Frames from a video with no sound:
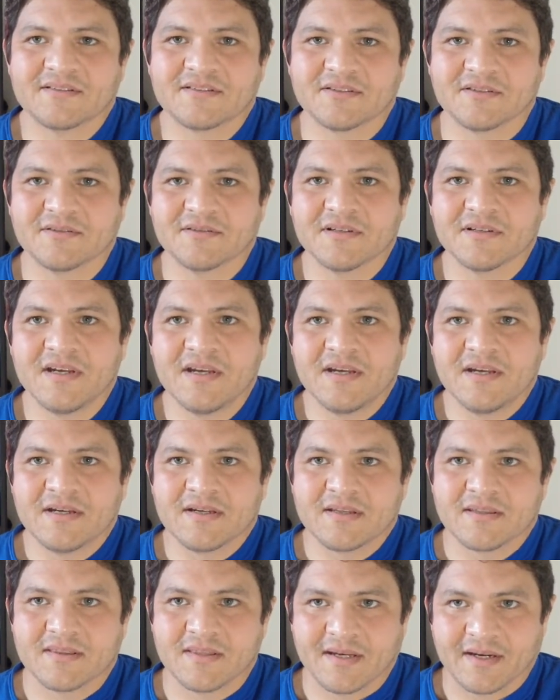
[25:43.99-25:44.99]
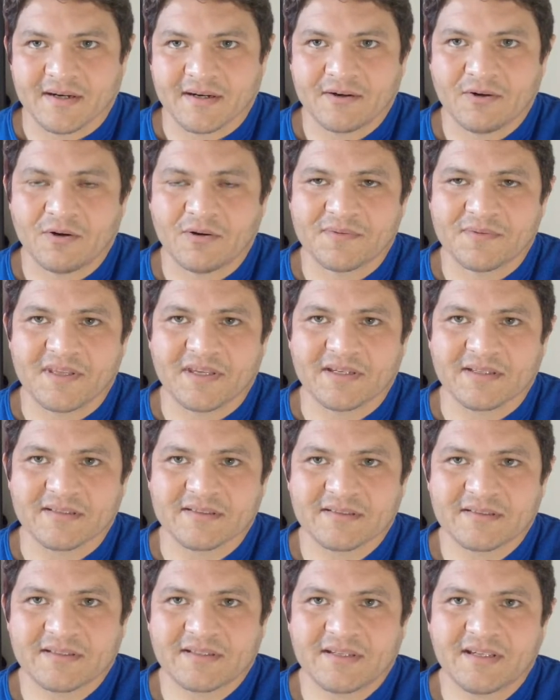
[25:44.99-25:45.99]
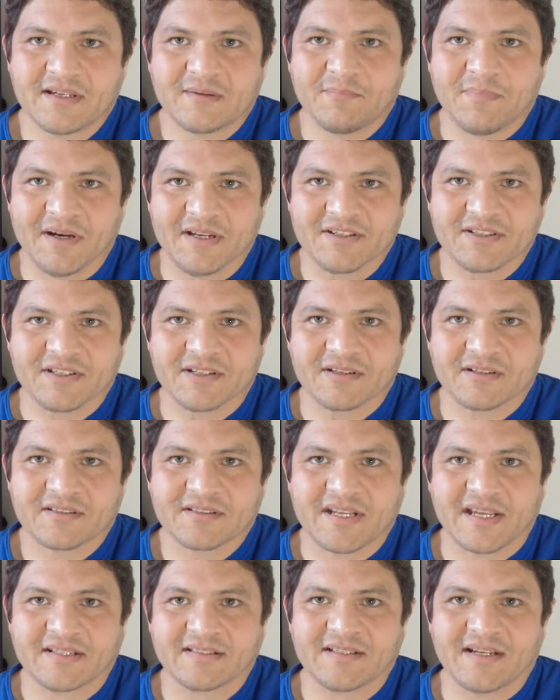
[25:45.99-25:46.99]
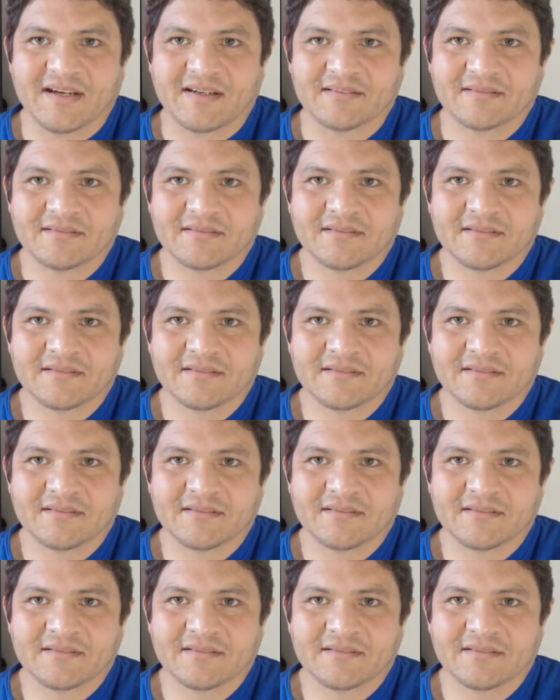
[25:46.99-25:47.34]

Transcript: So their whole thing is kick, punch, and takedown,